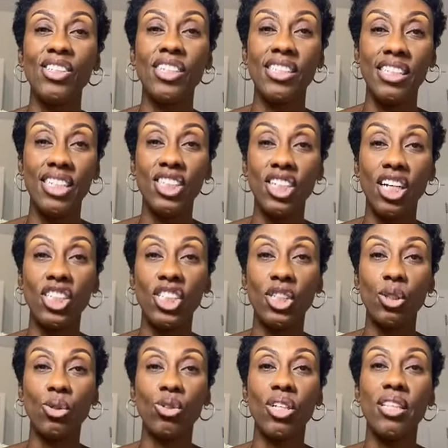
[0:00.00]
to teach our
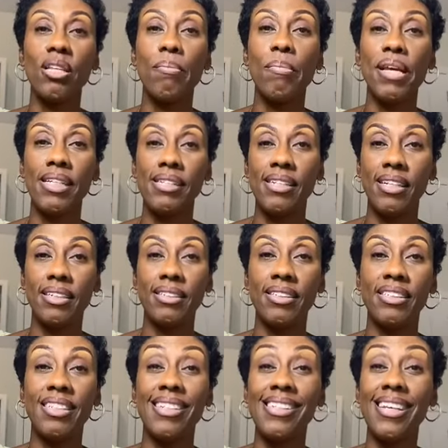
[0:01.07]
children the basic
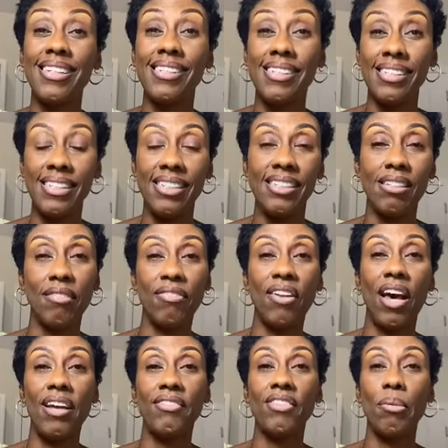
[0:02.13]
necessities
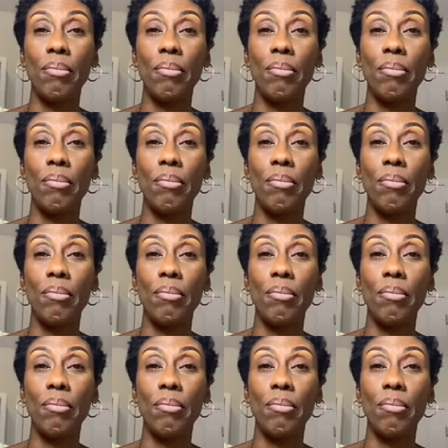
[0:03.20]
of life,